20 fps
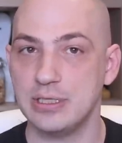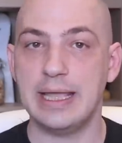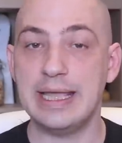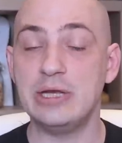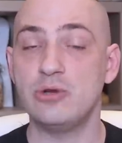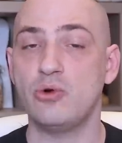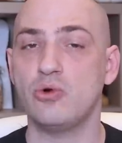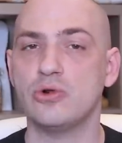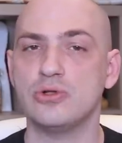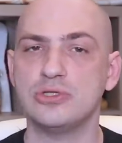
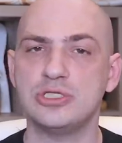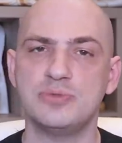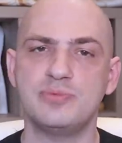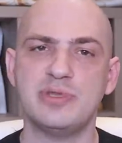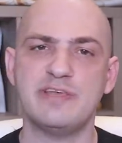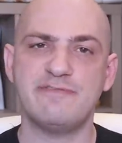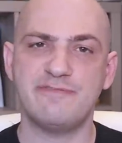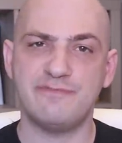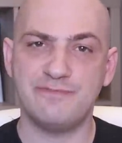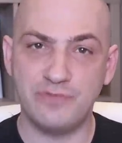In order to
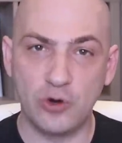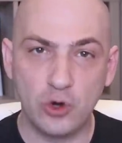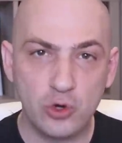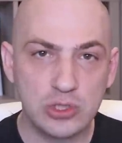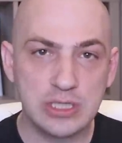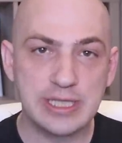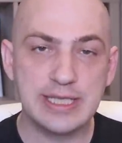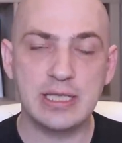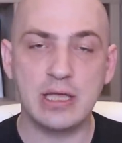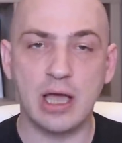be
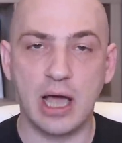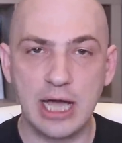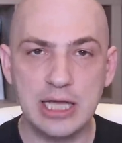fully